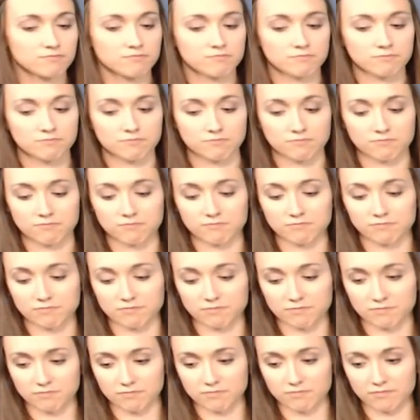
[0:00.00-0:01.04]

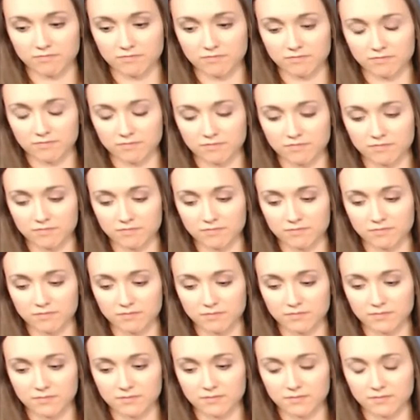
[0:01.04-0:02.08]

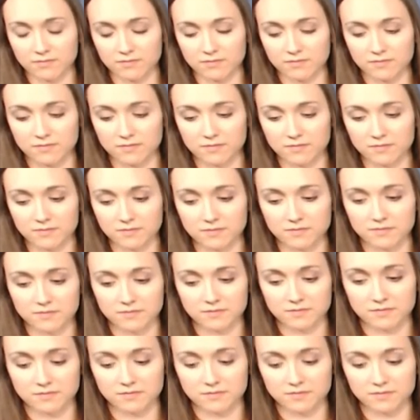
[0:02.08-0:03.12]

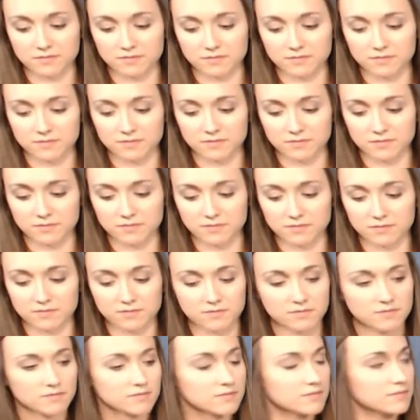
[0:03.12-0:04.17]

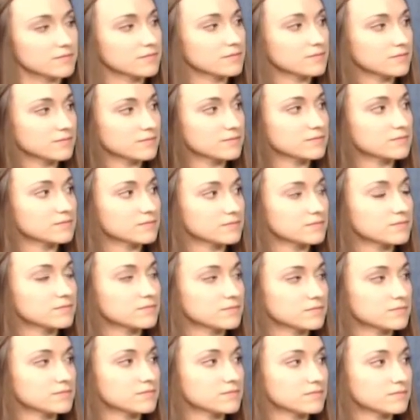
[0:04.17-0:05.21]

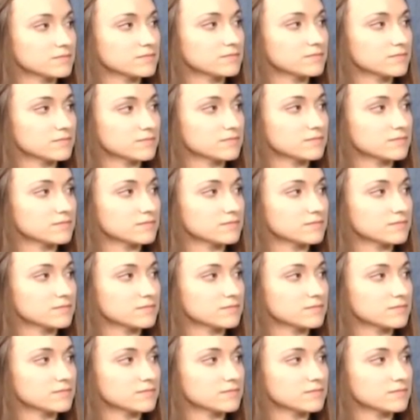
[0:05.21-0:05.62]
No words are spoken by the person on screen.